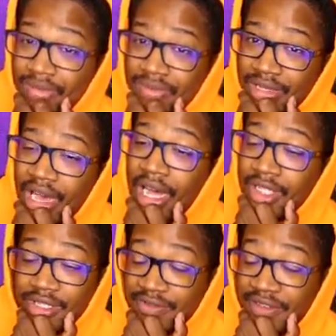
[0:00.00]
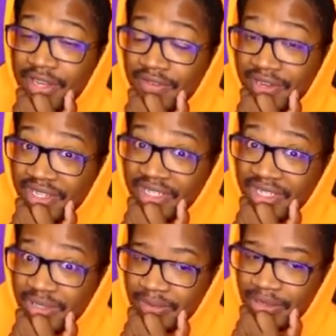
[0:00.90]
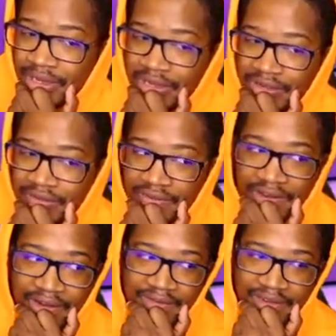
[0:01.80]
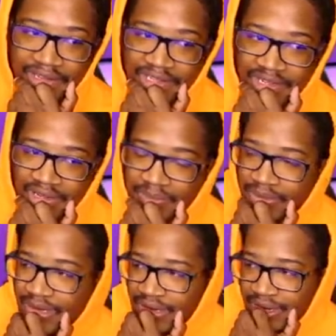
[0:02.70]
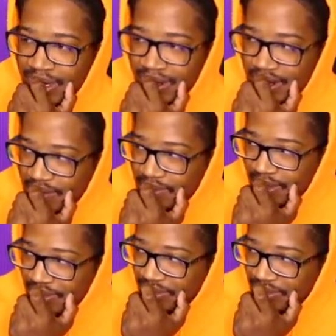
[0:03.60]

The odds are very, very slim. Very, very slim. All right, come on.